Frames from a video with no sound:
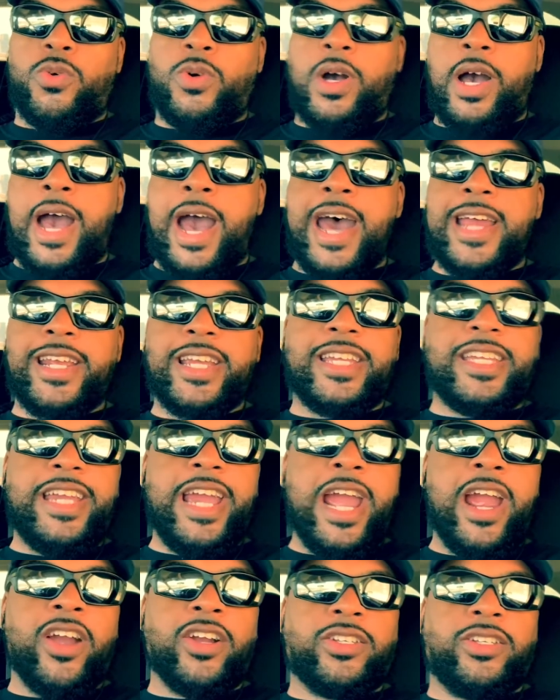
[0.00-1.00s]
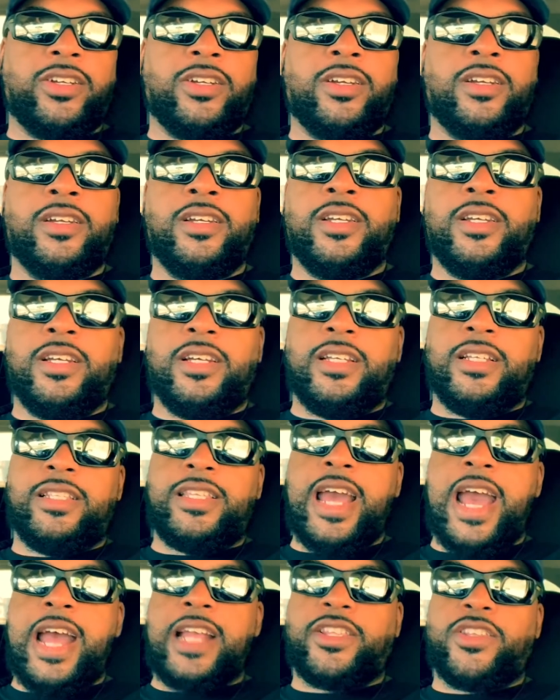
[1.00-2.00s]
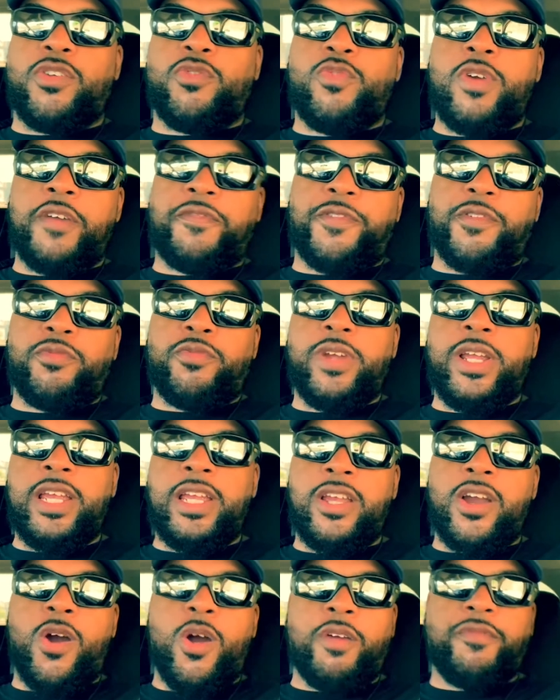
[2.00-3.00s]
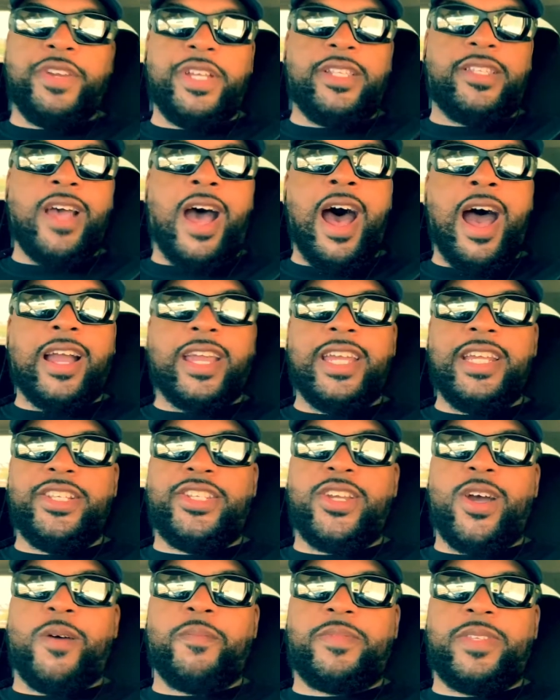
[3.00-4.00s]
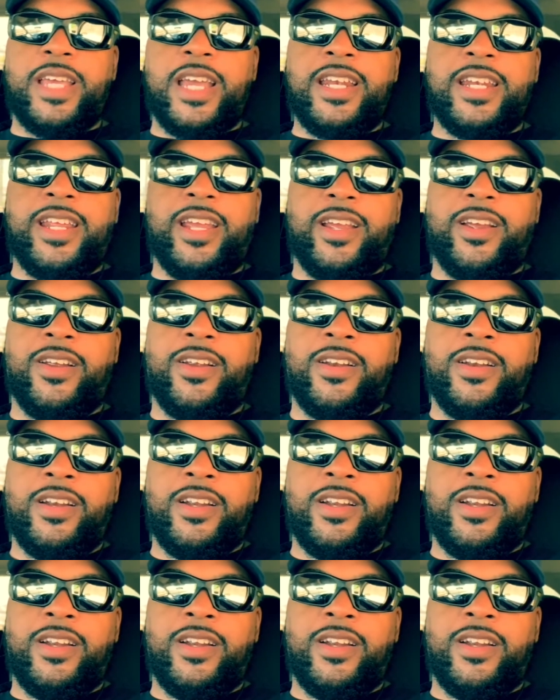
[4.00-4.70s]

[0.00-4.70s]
out of character that the referee, Harvey Dock, he jumped in there.